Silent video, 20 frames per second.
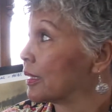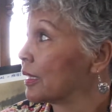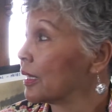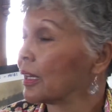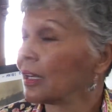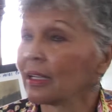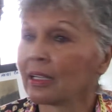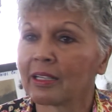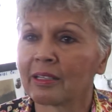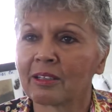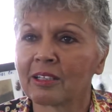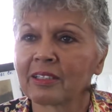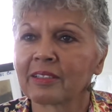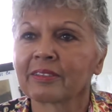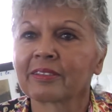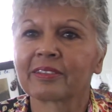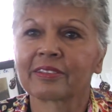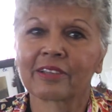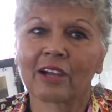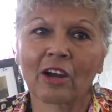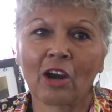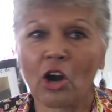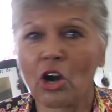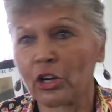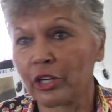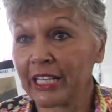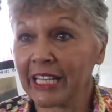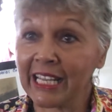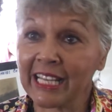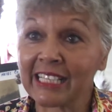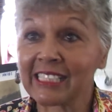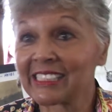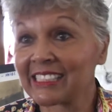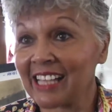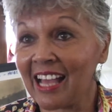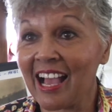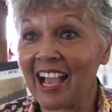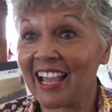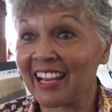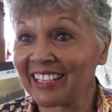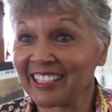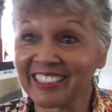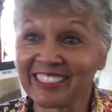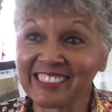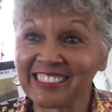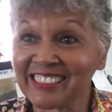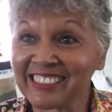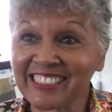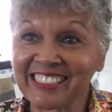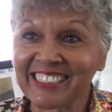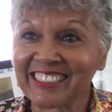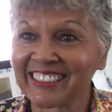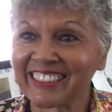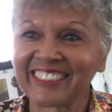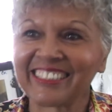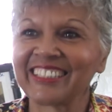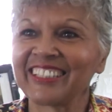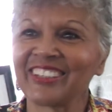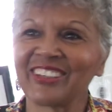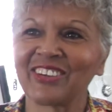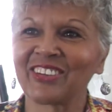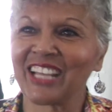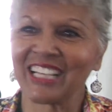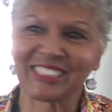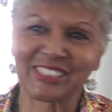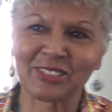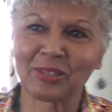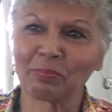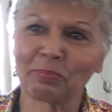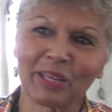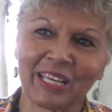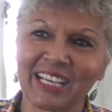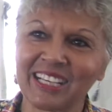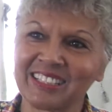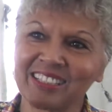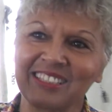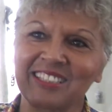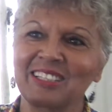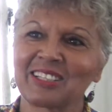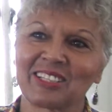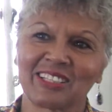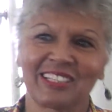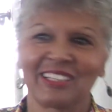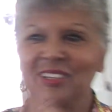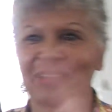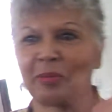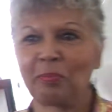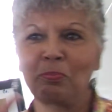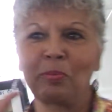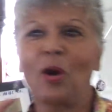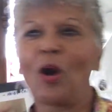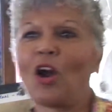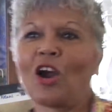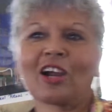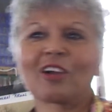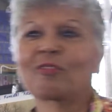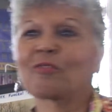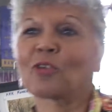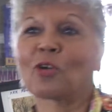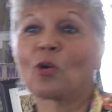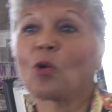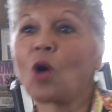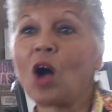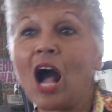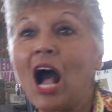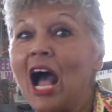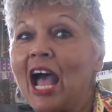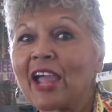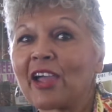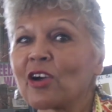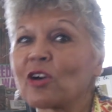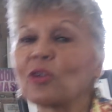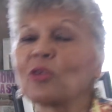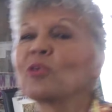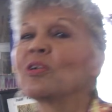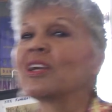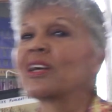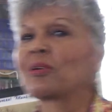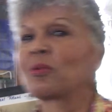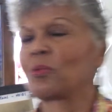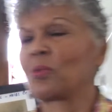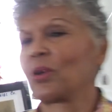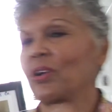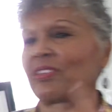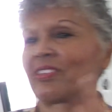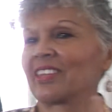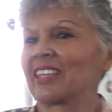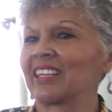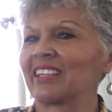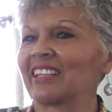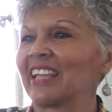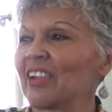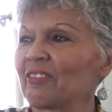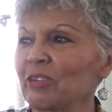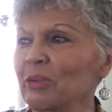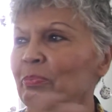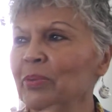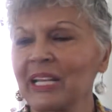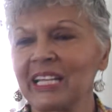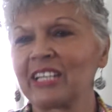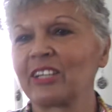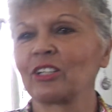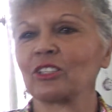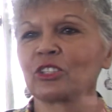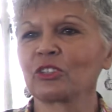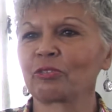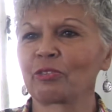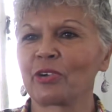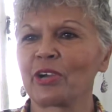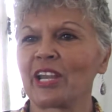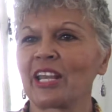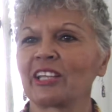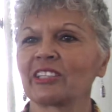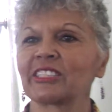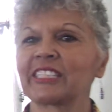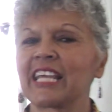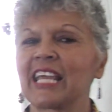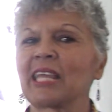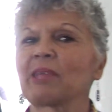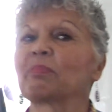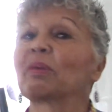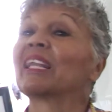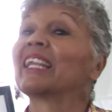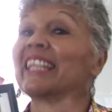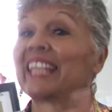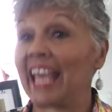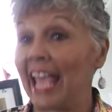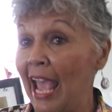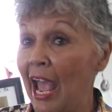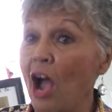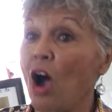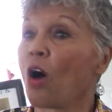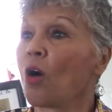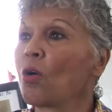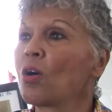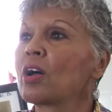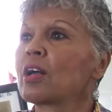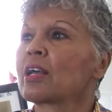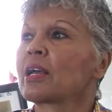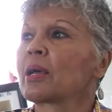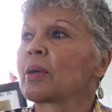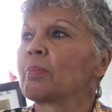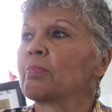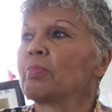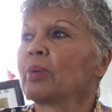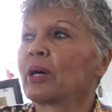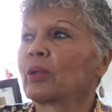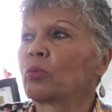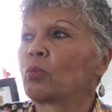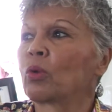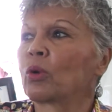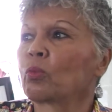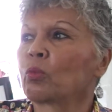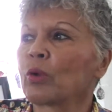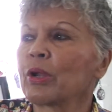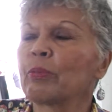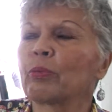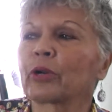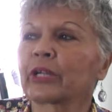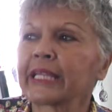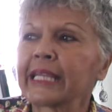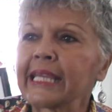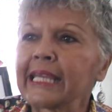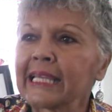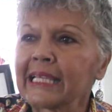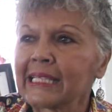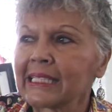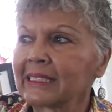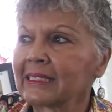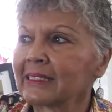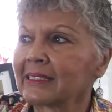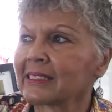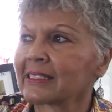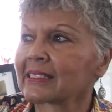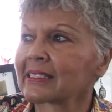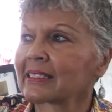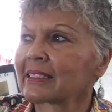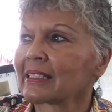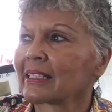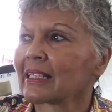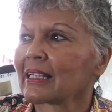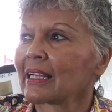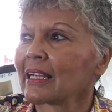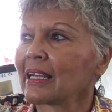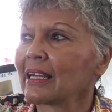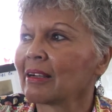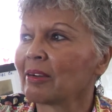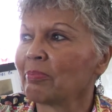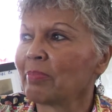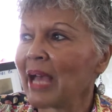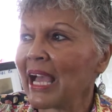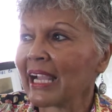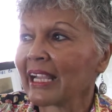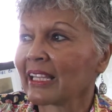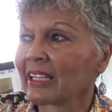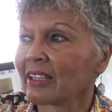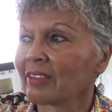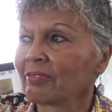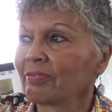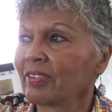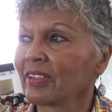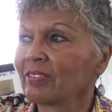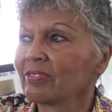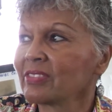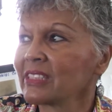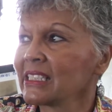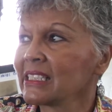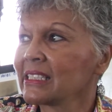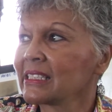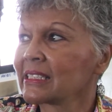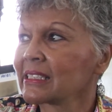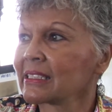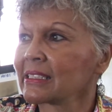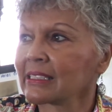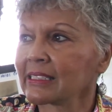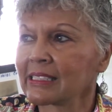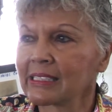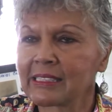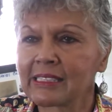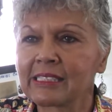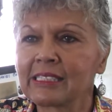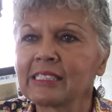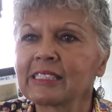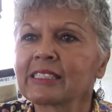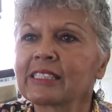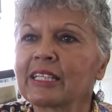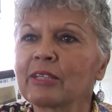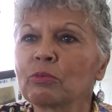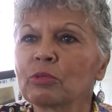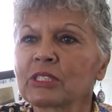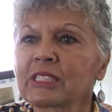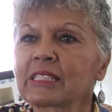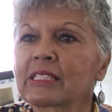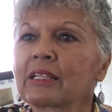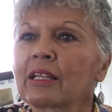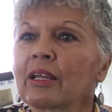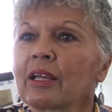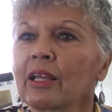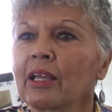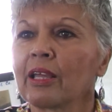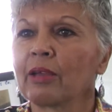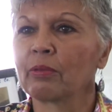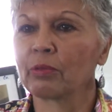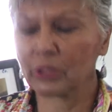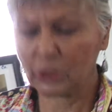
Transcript: our Kings Island, that's the big park for Ohio where everybody goes for entertainment now. But when we were kids, back in the 50s and 60s, it